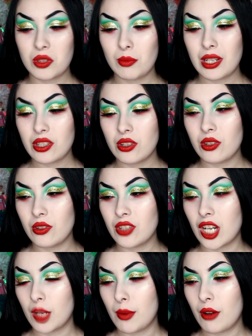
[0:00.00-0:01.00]
So make sure you do
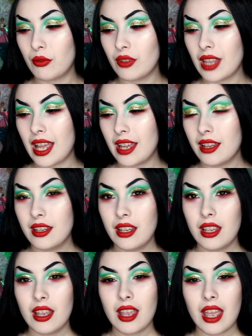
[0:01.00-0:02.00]
check them out for that.
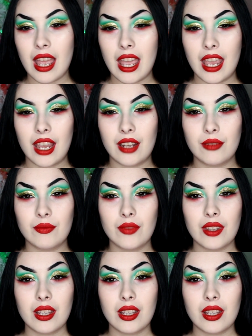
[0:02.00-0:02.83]
And